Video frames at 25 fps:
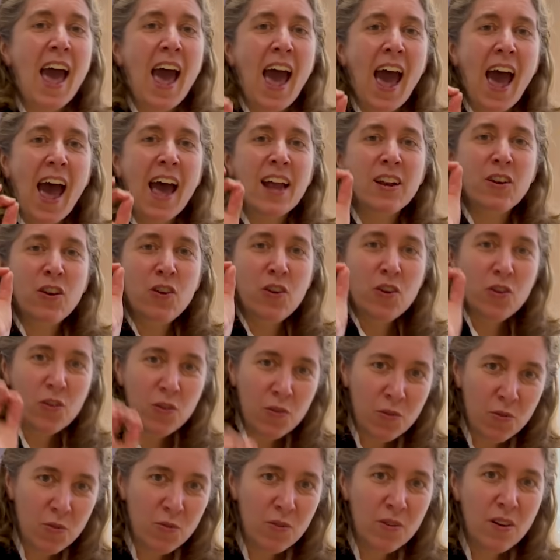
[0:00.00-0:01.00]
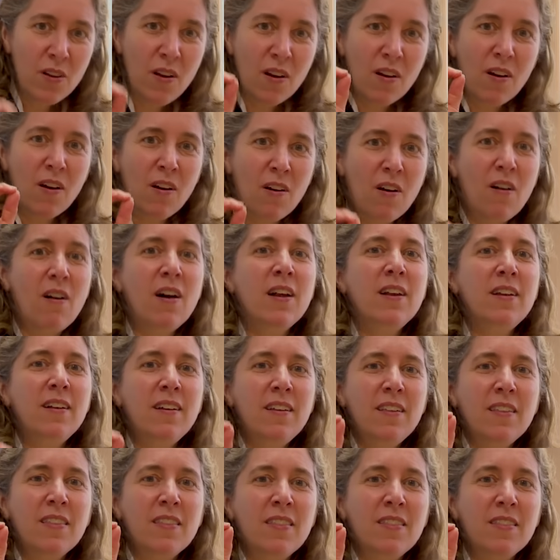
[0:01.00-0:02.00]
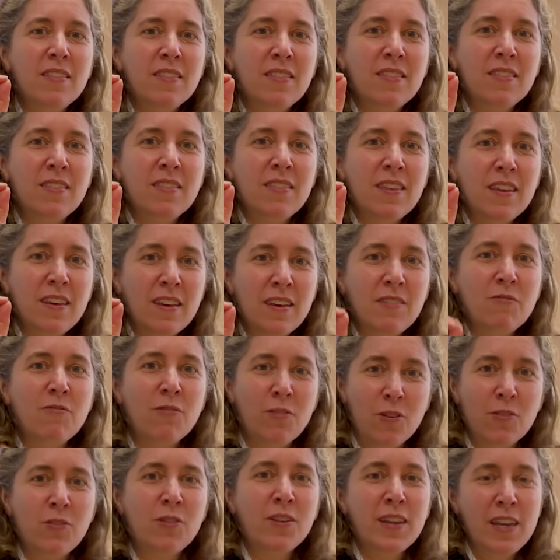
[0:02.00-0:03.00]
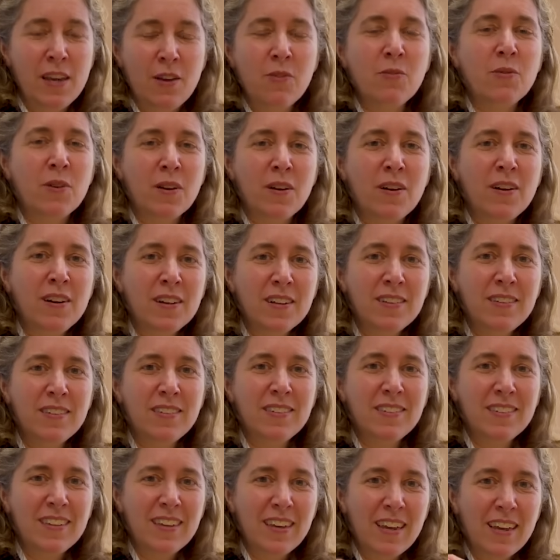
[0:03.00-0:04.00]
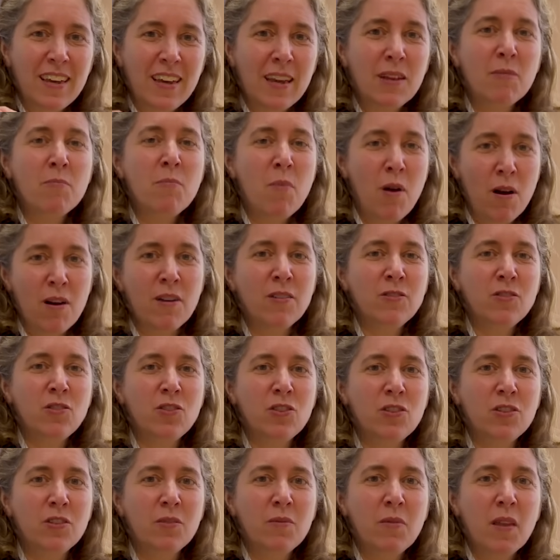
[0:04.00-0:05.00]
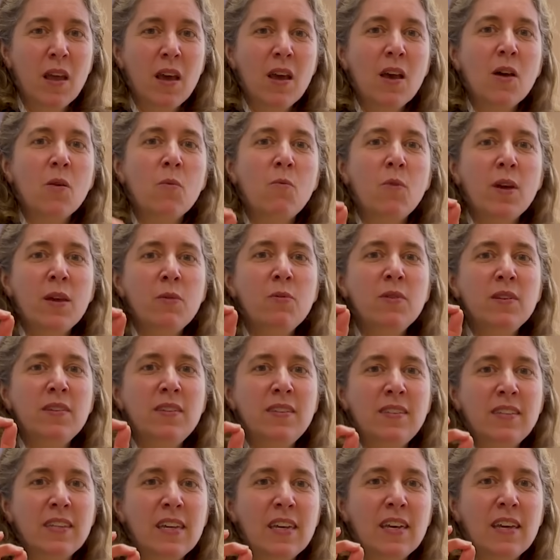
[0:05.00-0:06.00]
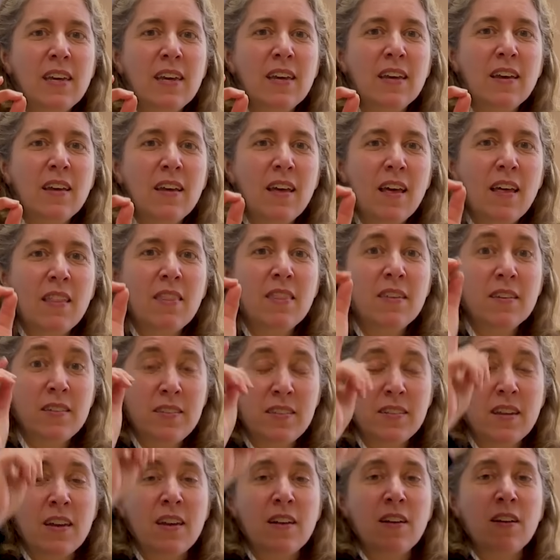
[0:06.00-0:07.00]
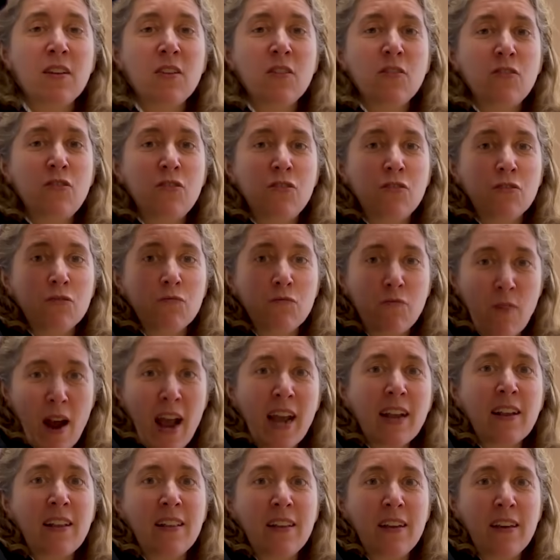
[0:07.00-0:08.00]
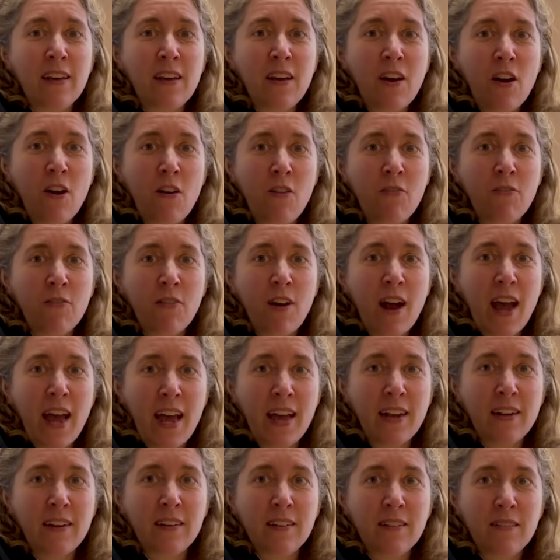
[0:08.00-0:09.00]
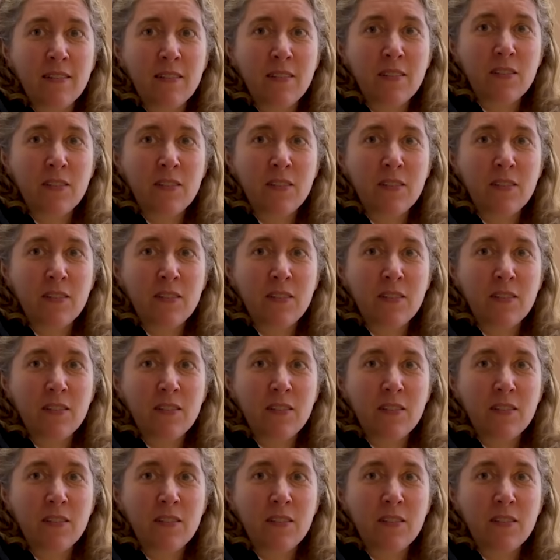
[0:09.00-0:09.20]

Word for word: At noon on the vernal equinox in March, we would see the sun directly overhead.